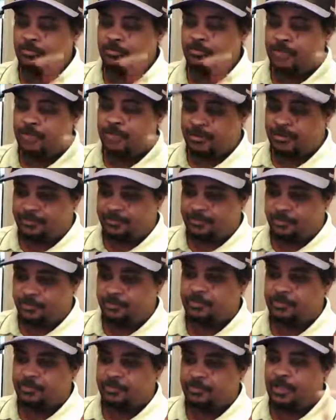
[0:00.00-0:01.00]
That's the
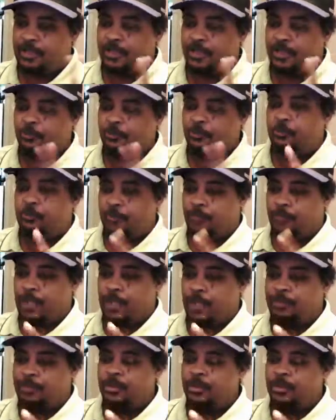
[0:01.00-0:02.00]
service that I do
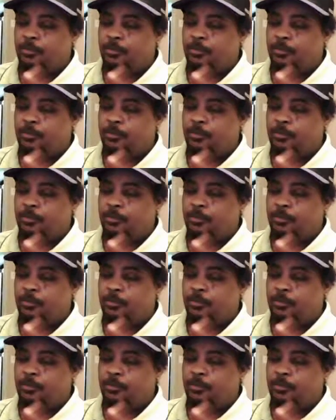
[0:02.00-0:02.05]
provide.